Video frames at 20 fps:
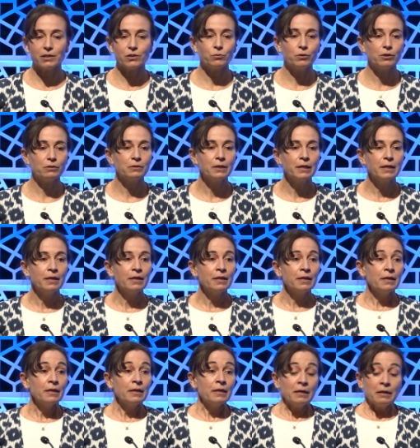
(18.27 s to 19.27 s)
Well,
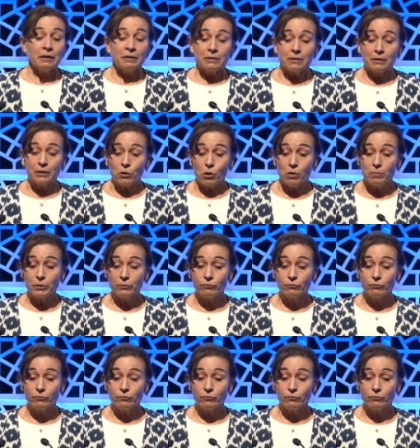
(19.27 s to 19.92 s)
the common